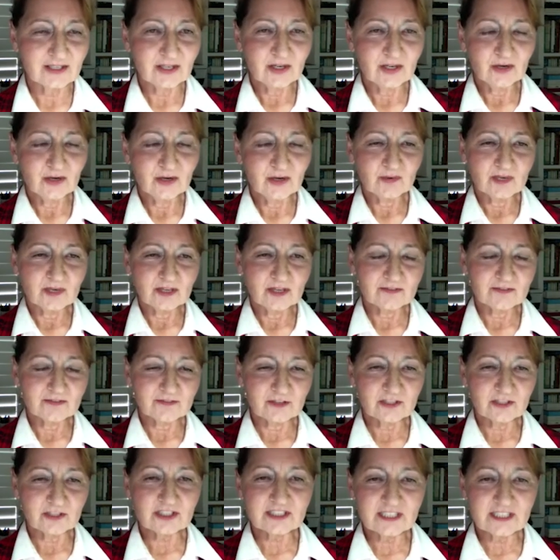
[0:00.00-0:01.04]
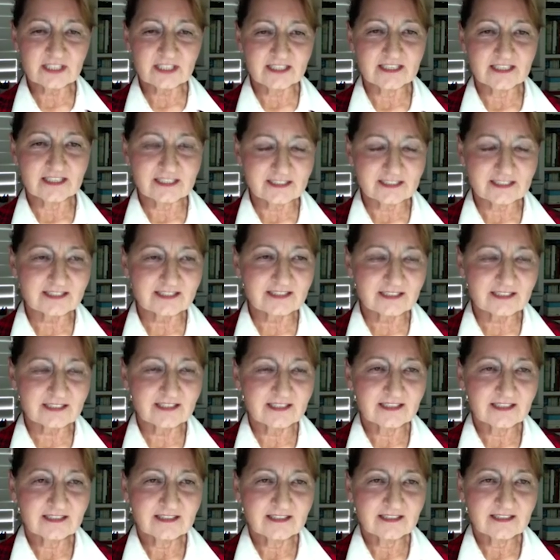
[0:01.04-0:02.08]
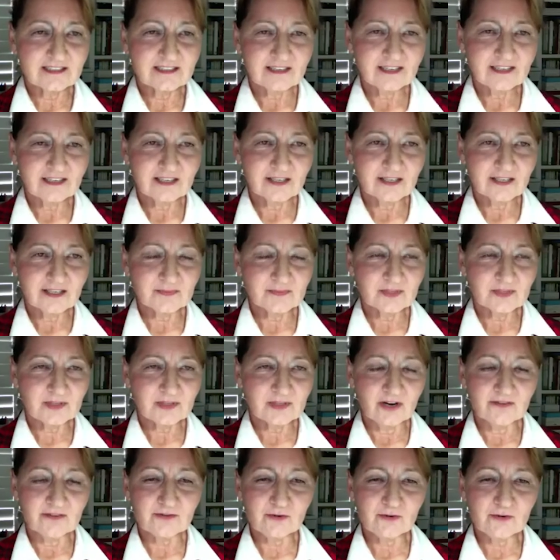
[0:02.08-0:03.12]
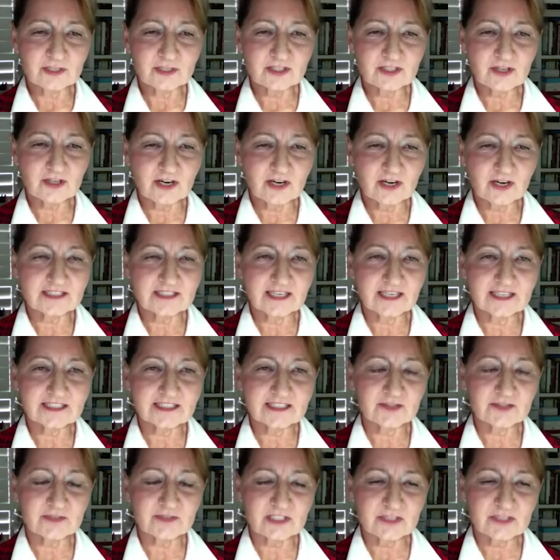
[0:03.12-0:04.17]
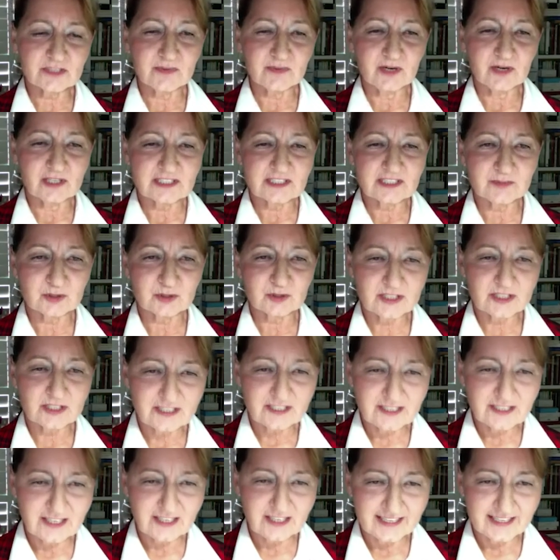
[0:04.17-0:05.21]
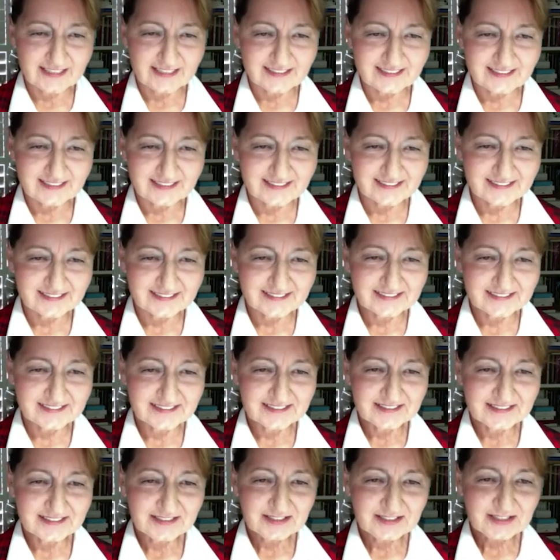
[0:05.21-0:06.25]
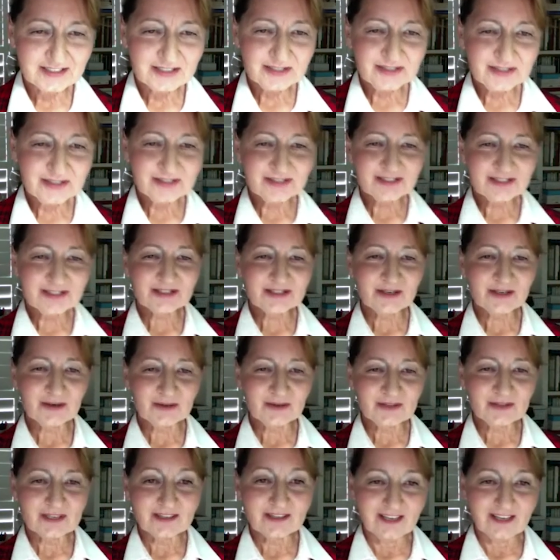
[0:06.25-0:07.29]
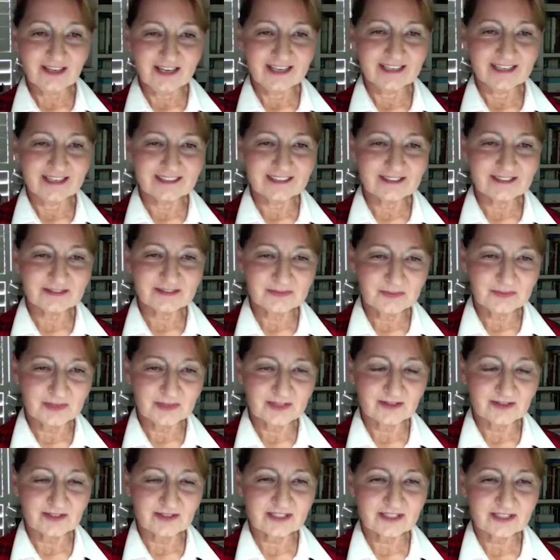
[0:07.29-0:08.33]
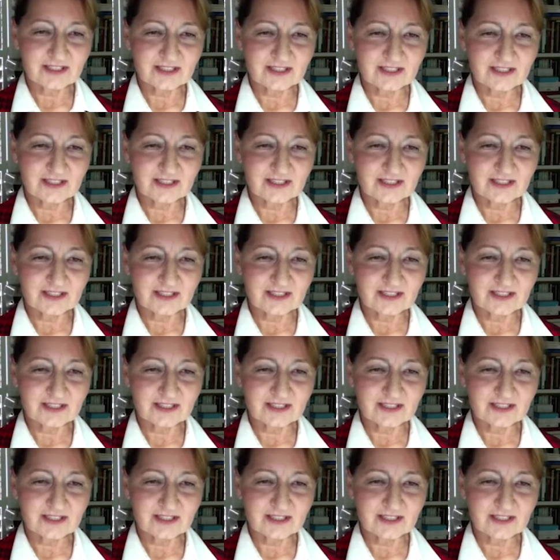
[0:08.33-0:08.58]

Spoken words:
Well, the first thing is the golf course architect is responsible to the client. So the client, whether it's a